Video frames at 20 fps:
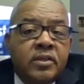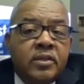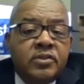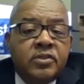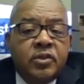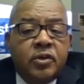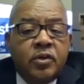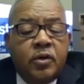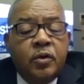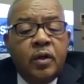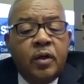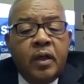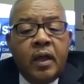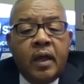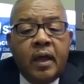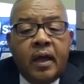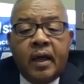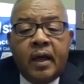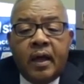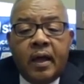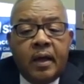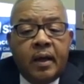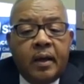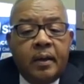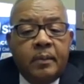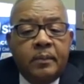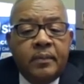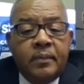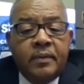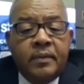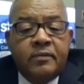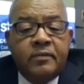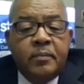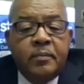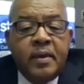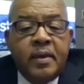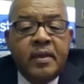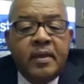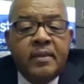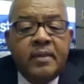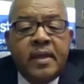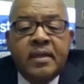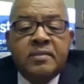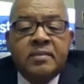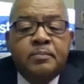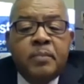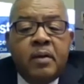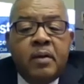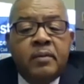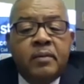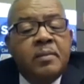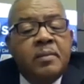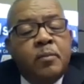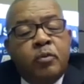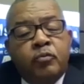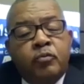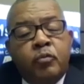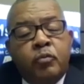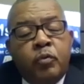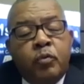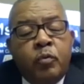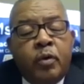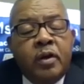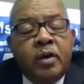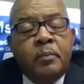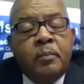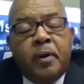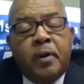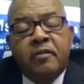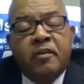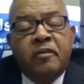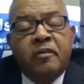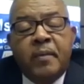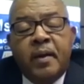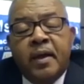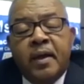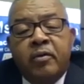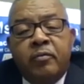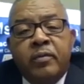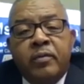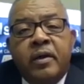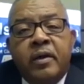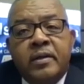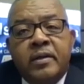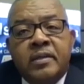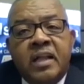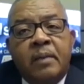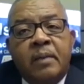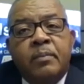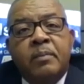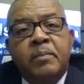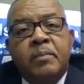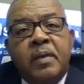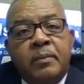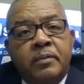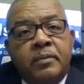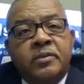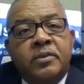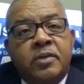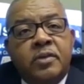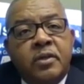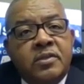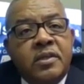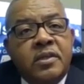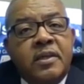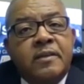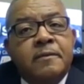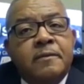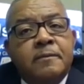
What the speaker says: So to me, that's probably the most rewarding part of my career is helping people to succeed.